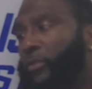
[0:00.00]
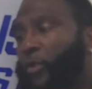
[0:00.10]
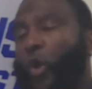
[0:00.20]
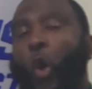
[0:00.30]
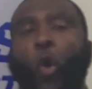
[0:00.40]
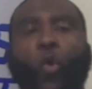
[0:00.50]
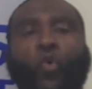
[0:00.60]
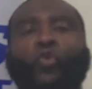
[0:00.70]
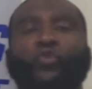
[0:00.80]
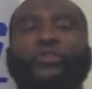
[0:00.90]

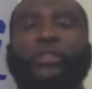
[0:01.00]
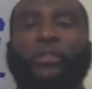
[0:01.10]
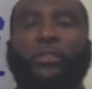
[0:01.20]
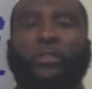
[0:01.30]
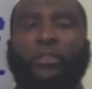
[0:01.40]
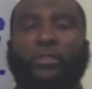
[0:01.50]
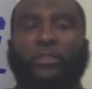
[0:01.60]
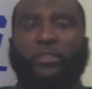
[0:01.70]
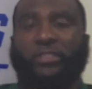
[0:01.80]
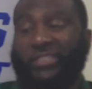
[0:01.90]
Cold
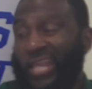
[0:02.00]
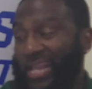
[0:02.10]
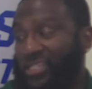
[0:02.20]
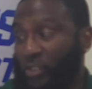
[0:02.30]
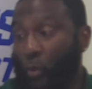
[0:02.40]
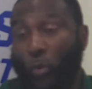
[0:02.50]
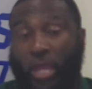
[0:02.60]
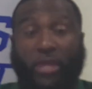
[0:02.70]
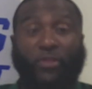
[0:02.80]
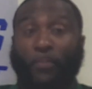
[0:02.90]
takes
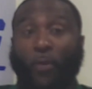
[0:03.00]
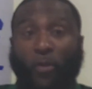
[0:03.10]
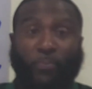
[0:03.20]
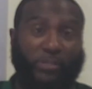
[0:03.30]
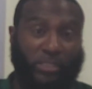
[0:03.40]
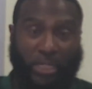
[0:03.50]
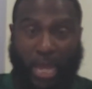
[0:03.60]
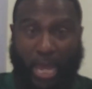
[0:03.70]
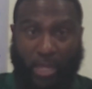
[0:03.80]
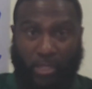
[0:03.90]
away the purpose of
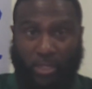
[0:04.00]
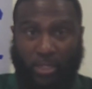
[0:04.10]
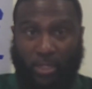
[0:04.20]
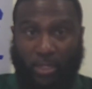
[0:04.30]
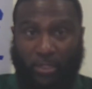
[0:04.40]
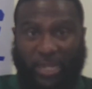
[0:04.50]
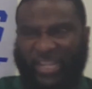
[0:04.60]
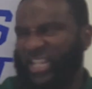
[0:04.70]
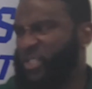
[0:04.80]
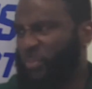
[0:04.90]
that. Like
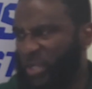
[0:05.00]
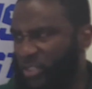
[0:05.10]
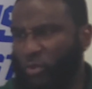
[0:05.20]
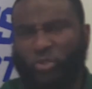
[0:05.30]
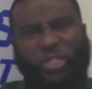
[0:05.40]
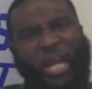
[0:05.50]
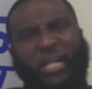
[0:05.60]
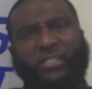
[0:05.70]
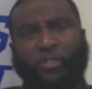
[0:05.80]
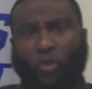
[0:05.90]
espresso
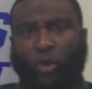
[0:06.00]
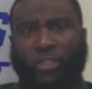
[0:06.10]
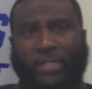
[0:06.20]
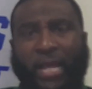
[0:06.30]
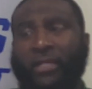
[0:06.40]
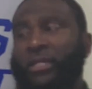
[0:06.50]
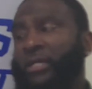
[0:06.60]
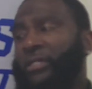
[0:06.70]
shots and all of that.